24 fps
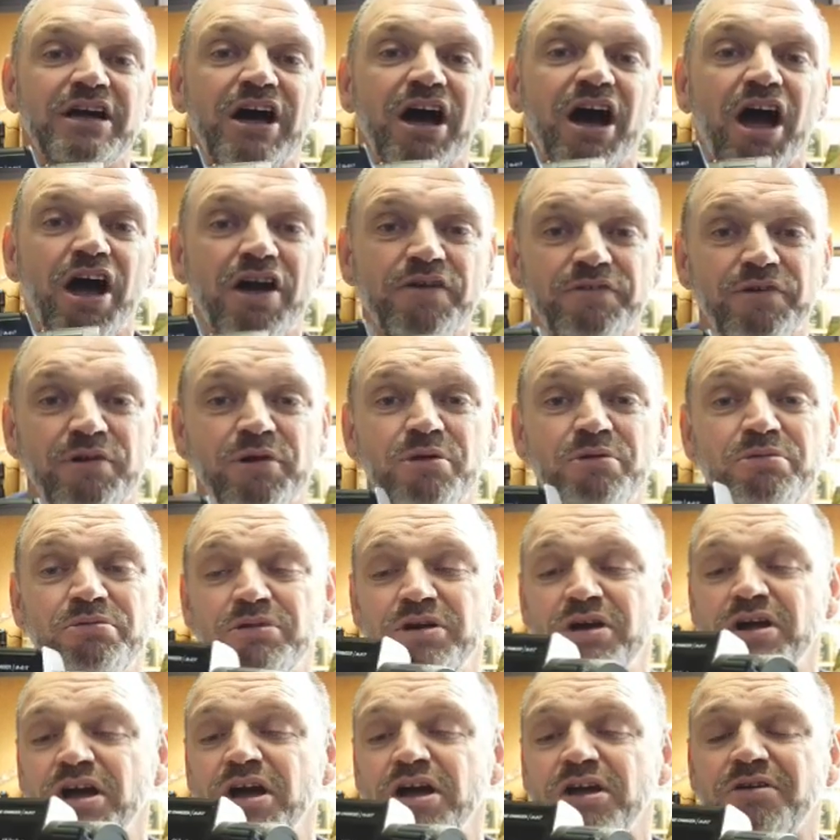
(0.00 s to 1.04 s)
Overall,
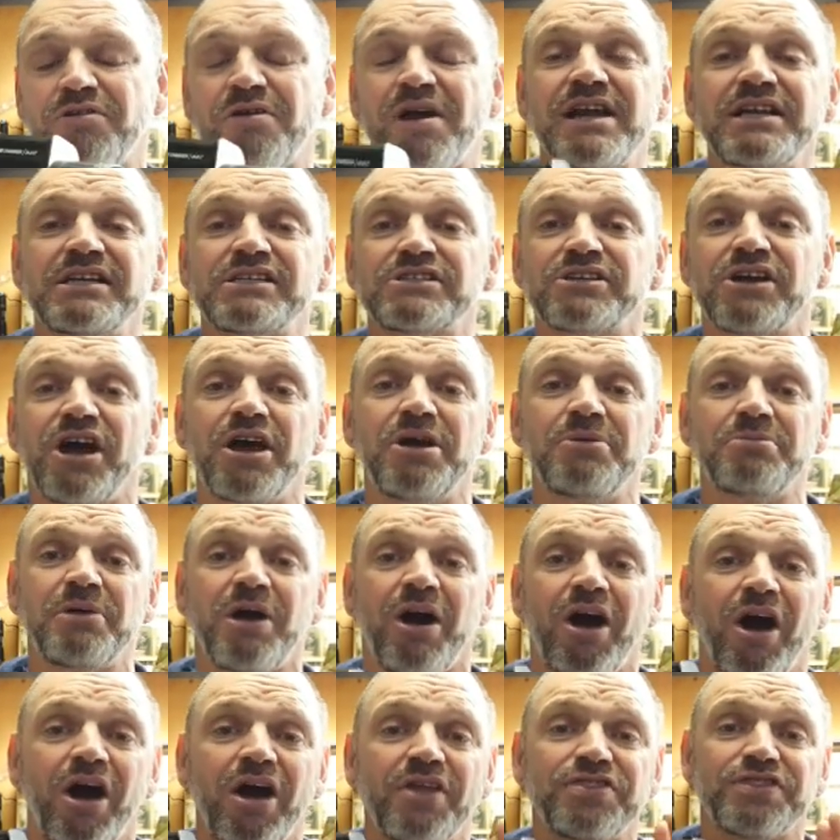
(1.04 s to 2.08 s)
great scope.
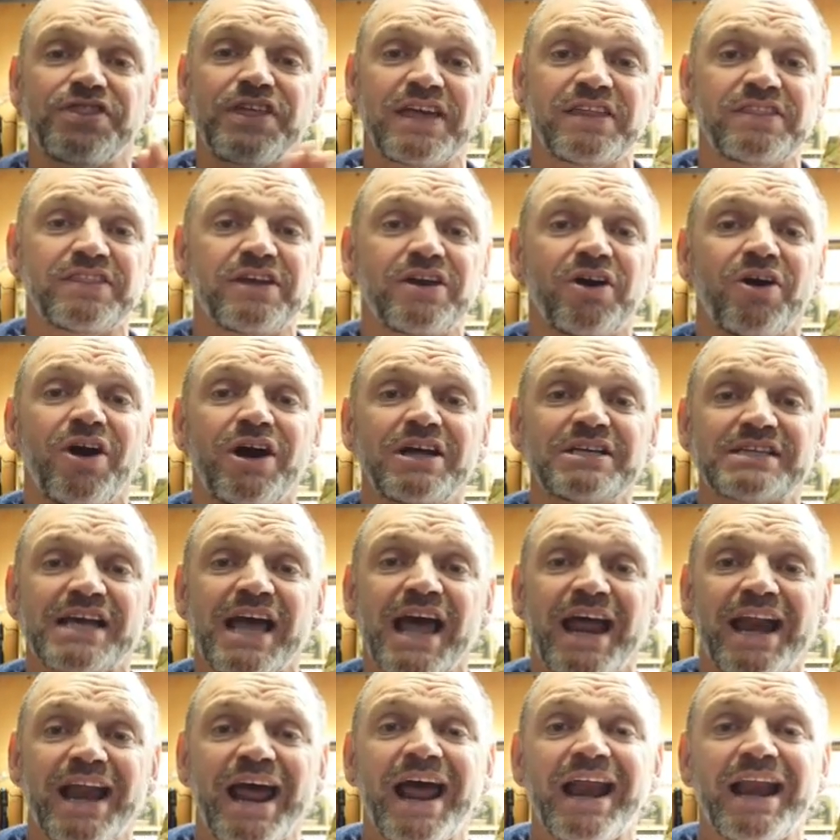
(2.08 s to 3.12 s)
I thank the guys
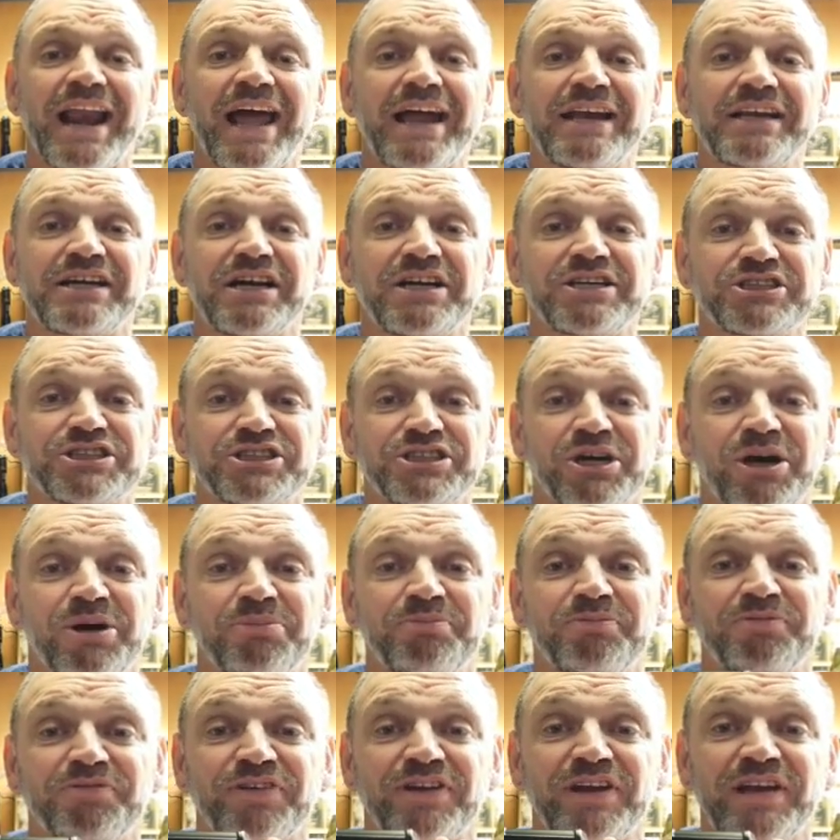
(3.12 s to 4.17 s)
at Adelaide Gun
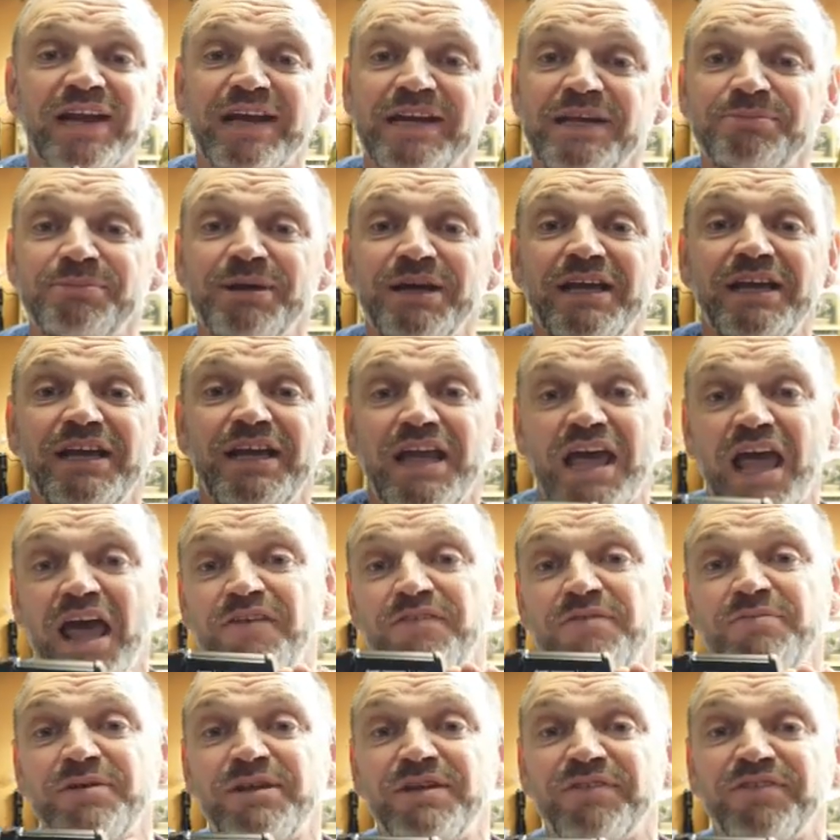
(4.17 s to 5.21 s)
Shop for letting me
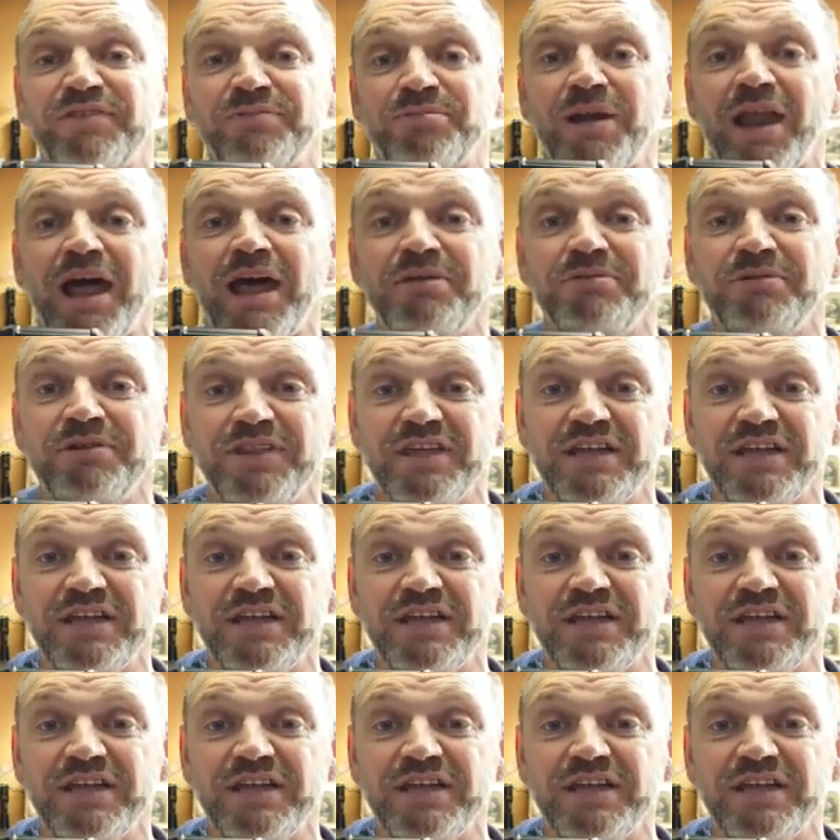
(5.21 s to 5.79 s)
have a bit of a play with